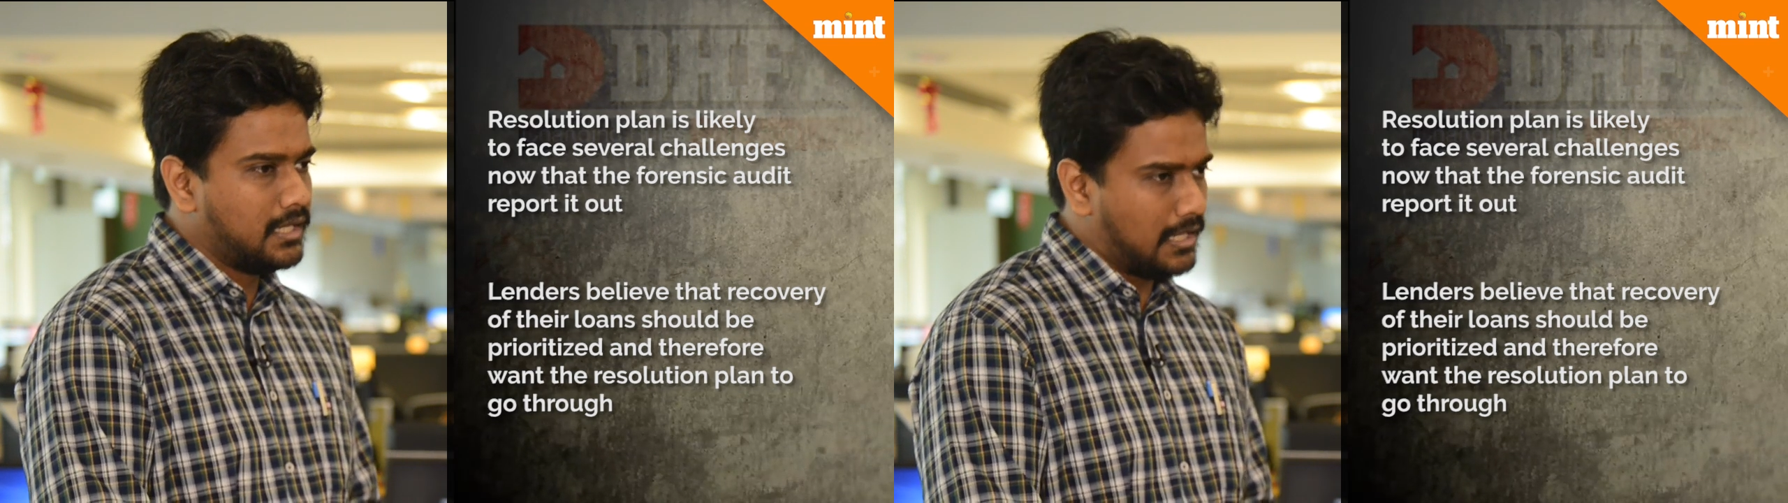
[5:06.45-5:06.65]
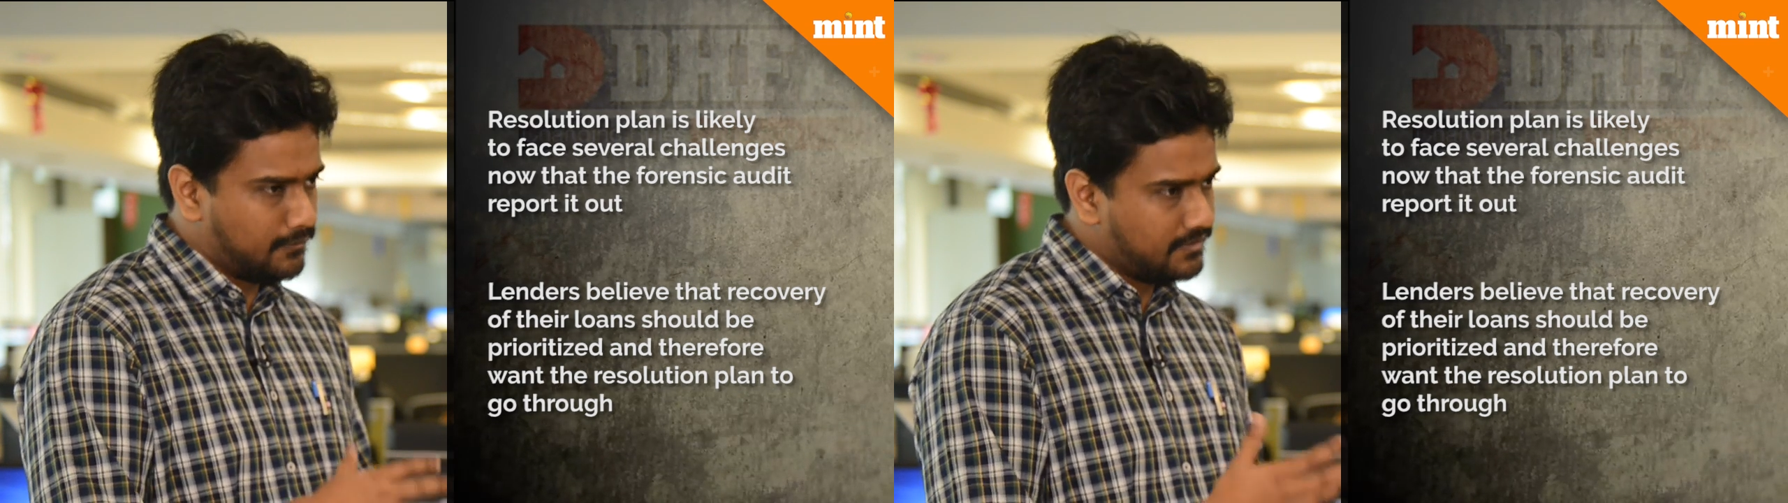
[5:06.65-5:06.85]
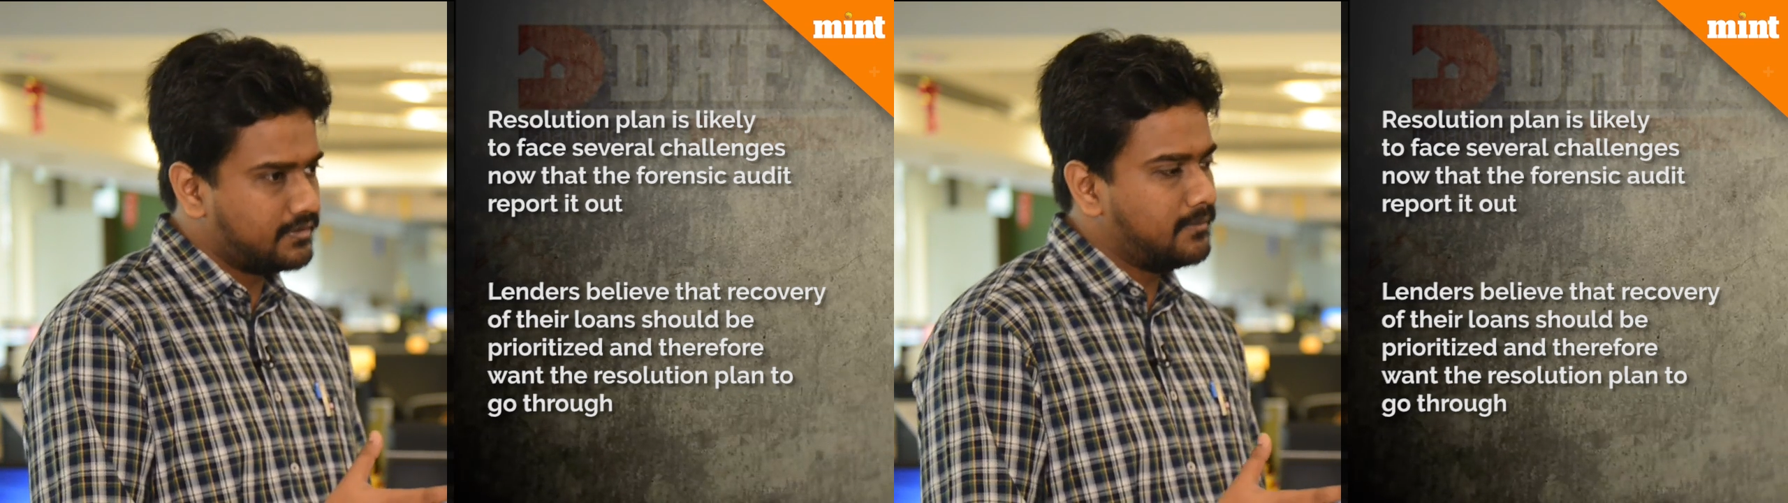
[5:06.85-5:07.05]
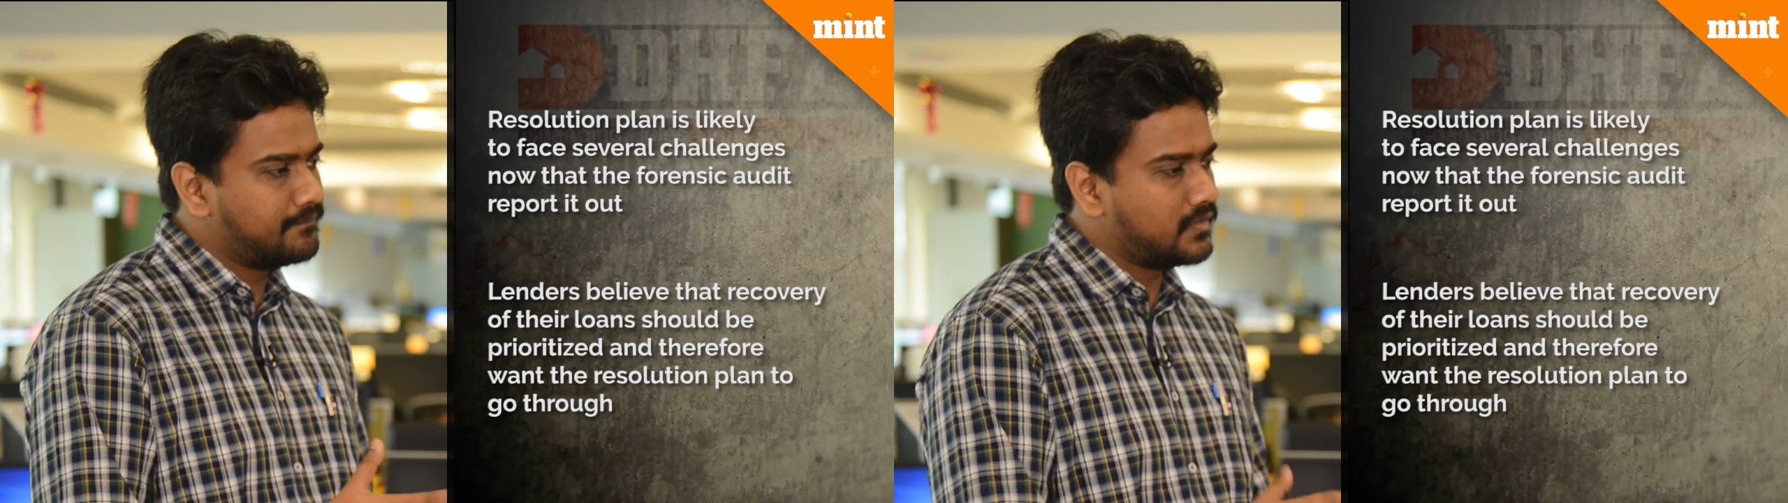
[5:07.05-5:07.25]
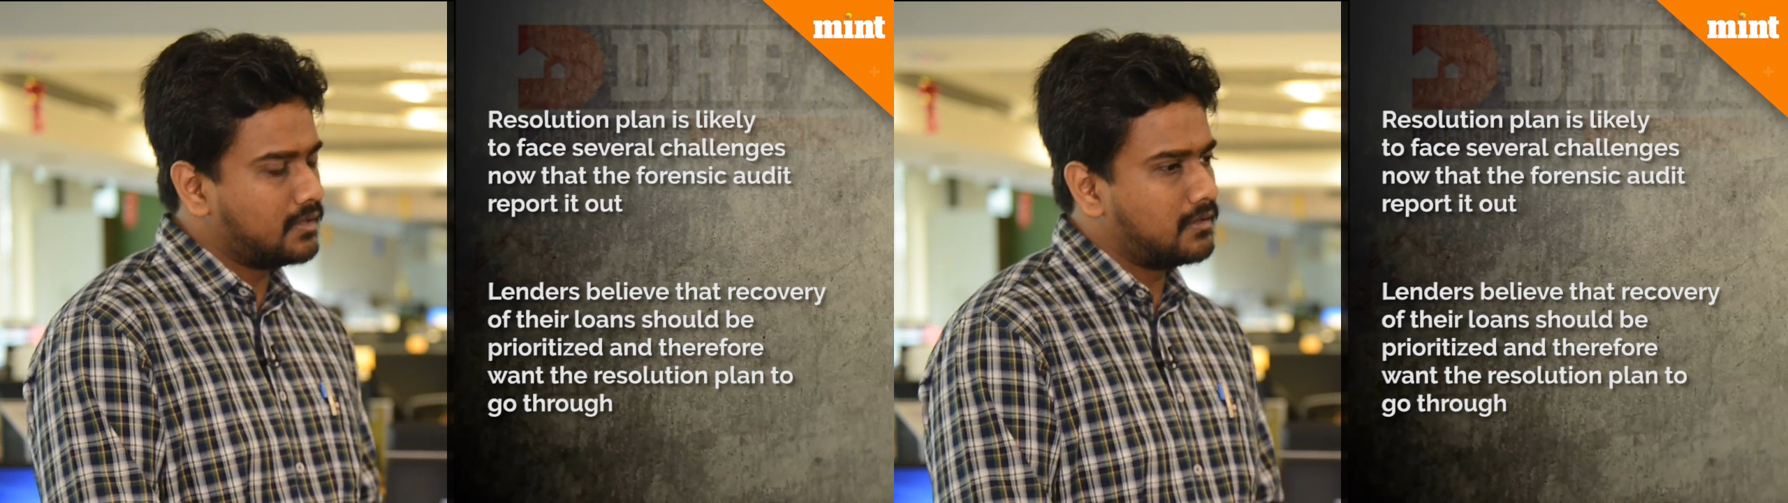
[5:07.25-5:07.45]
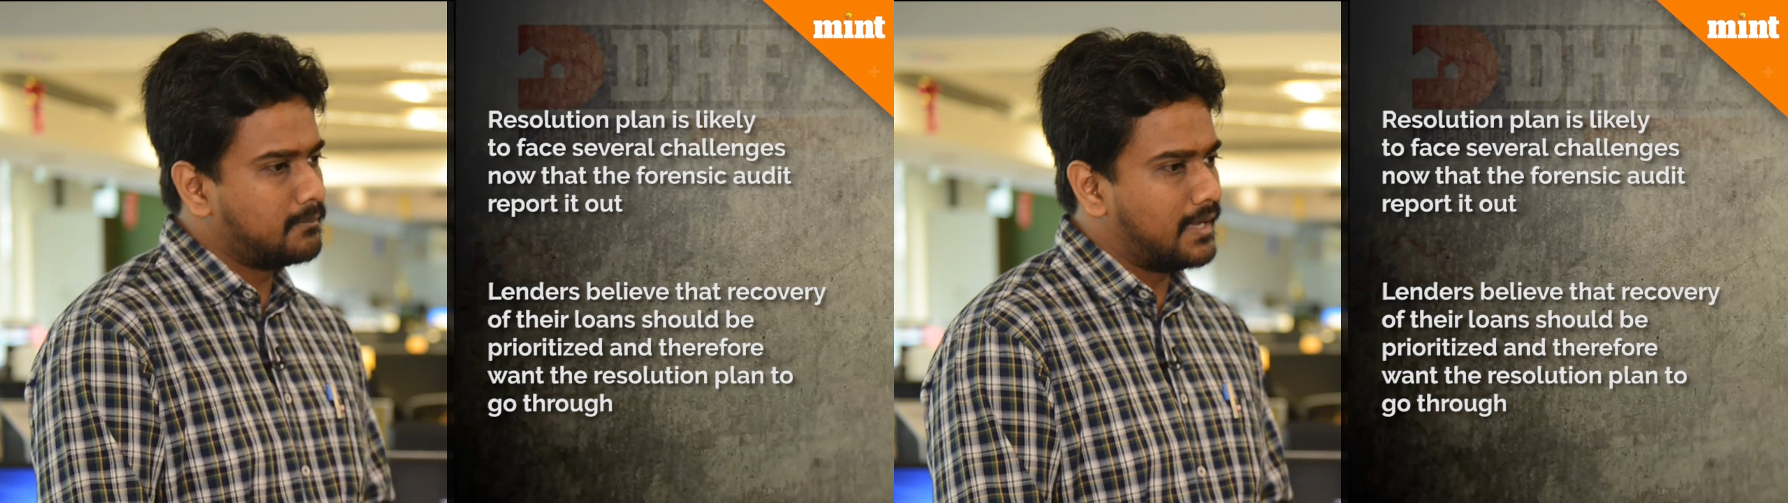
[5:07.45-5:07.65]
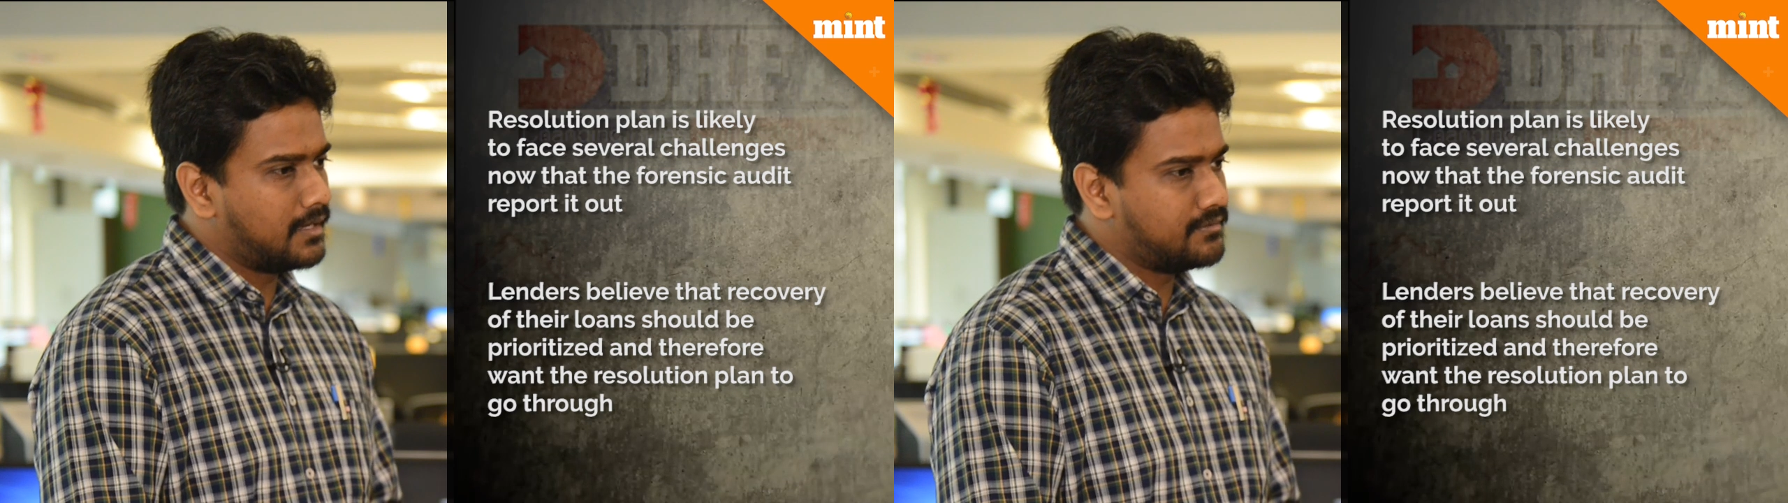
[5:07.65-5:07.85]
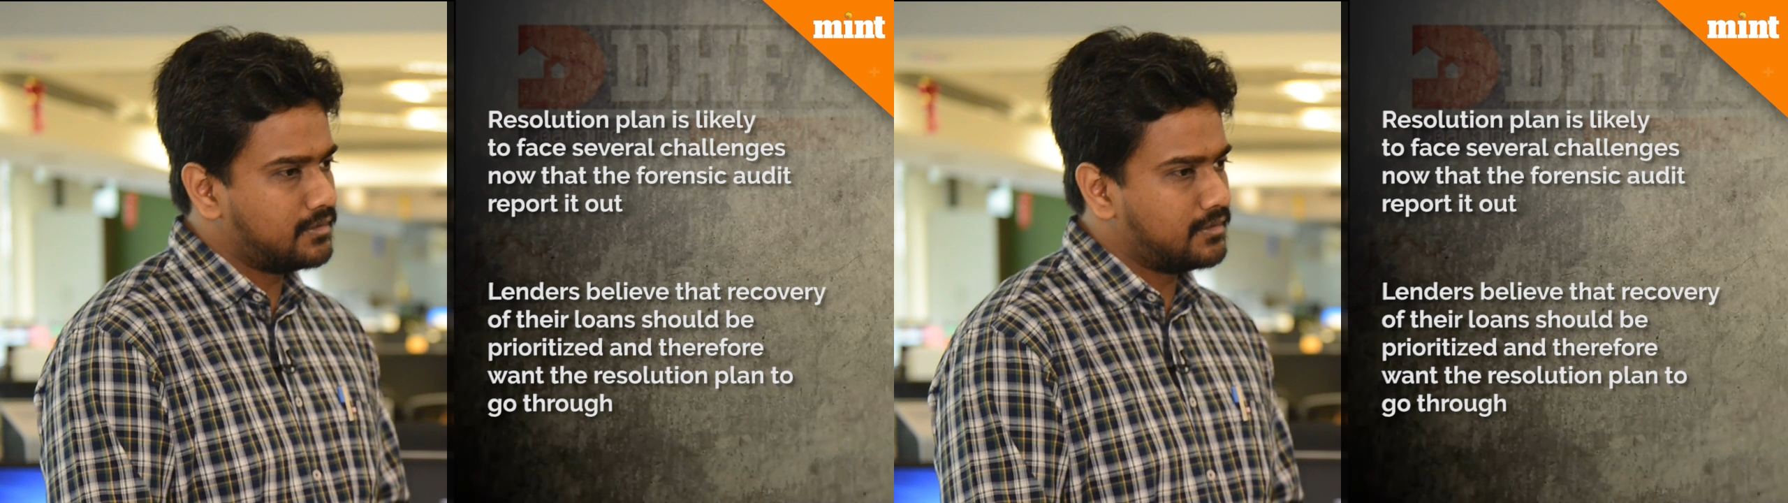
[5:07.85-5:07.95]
However, bankers